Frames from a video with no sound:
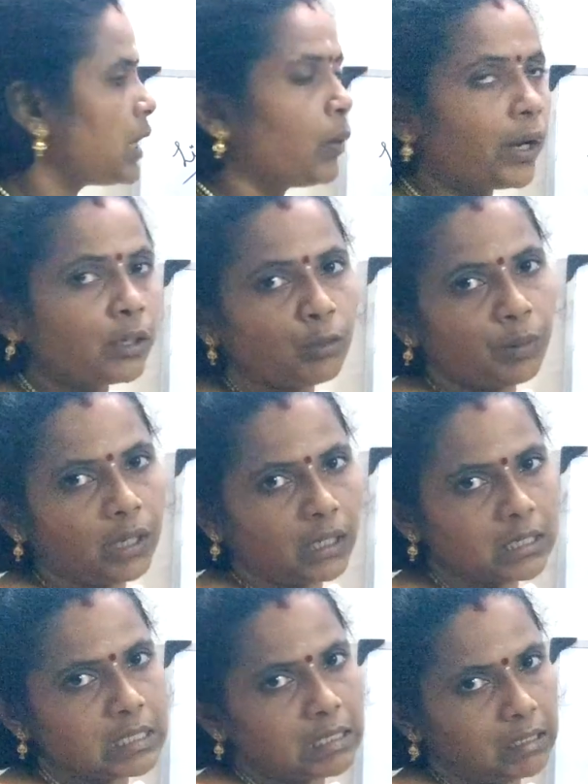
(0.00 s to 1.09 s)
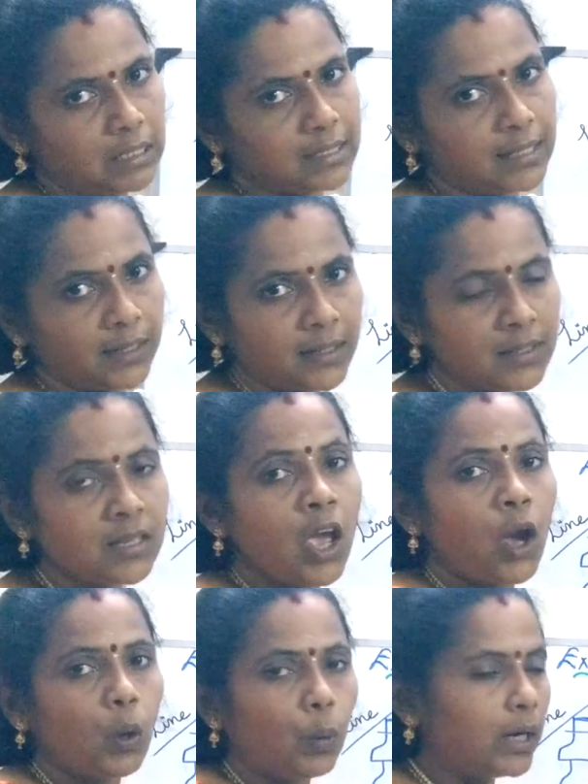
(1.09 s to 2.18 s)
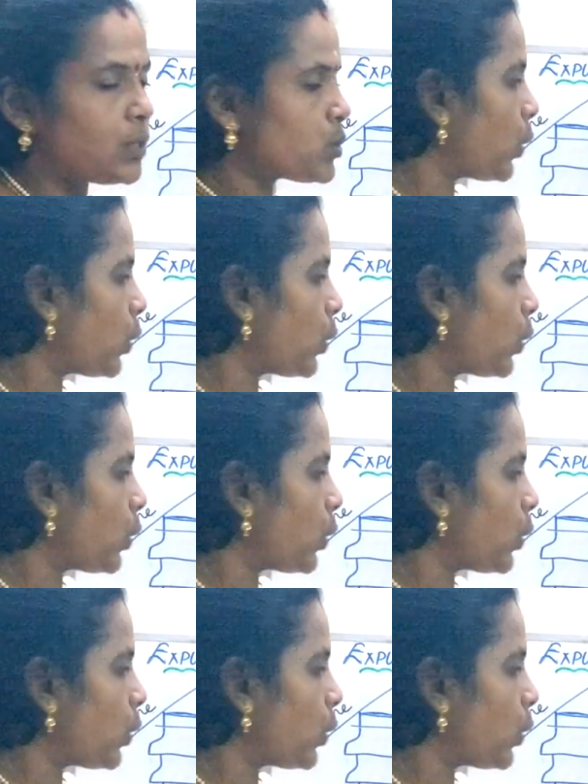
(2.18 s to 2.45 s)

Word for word: are going to be in series, that is one is